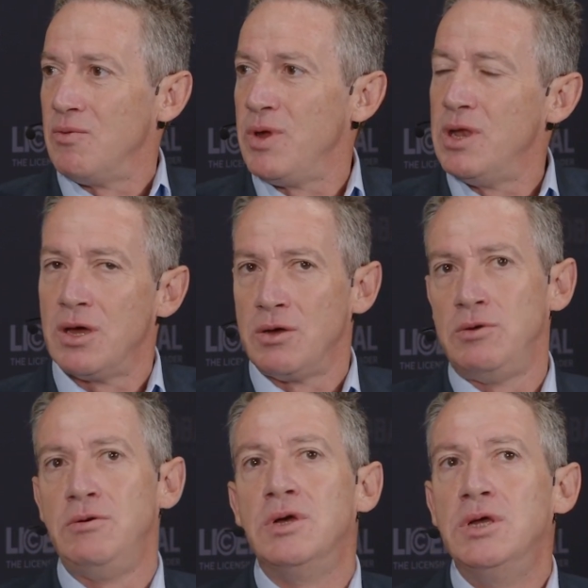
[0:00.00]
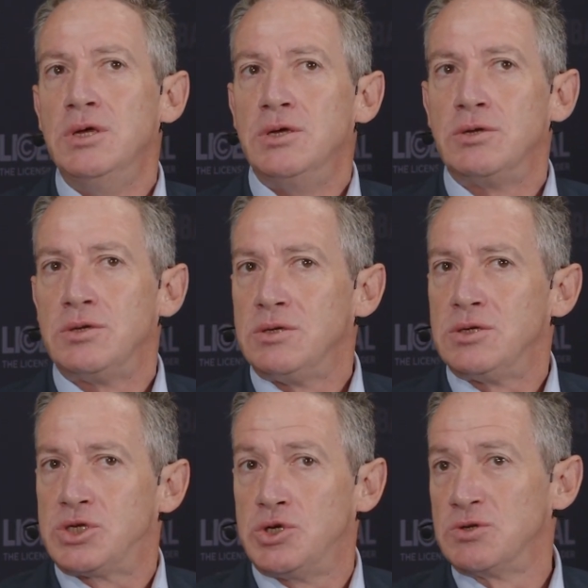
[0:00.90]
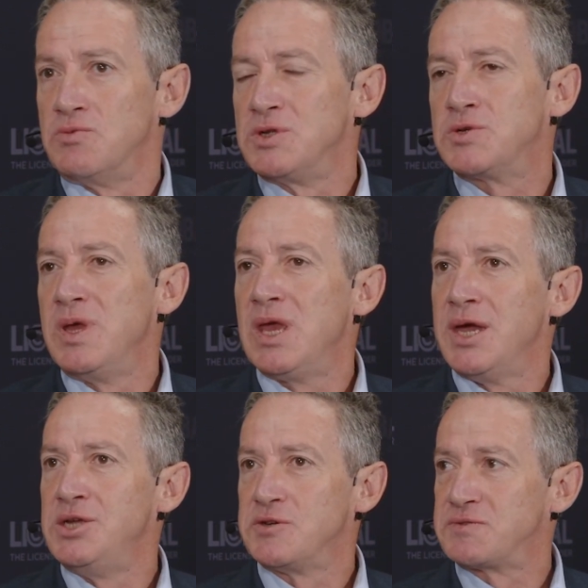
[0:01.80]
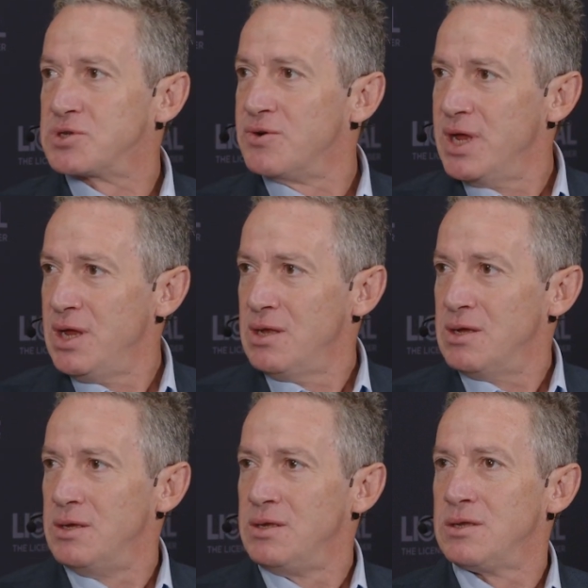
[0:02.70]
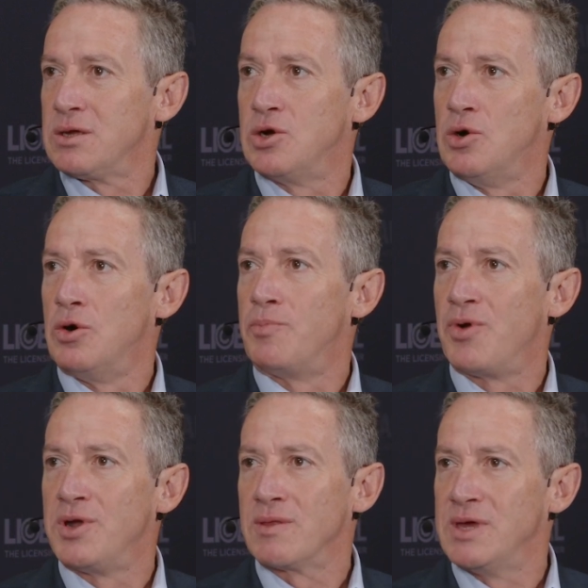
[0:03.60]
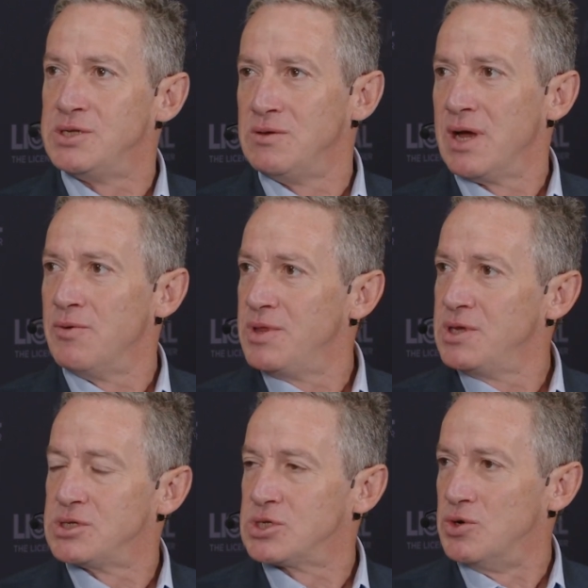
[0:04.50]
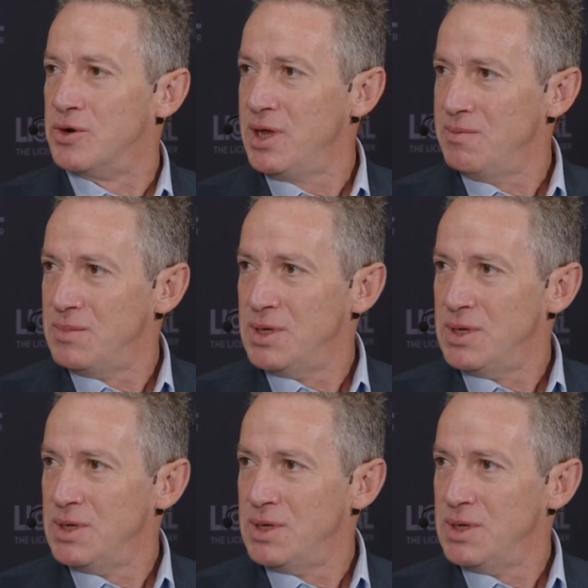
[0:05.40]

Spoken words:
We know children want to engage off screen, and the core product they do that with is toy.